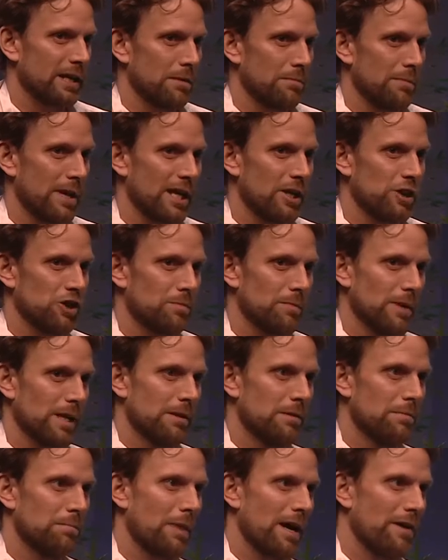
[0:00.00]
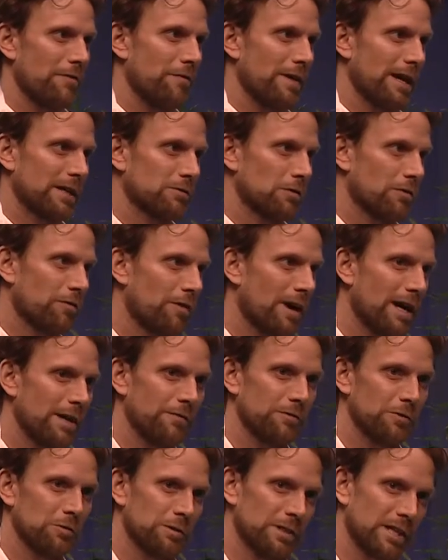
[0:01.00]
and management by factor
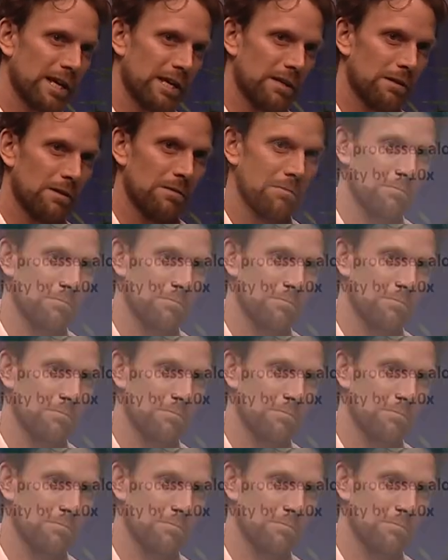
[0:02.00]
5 to 10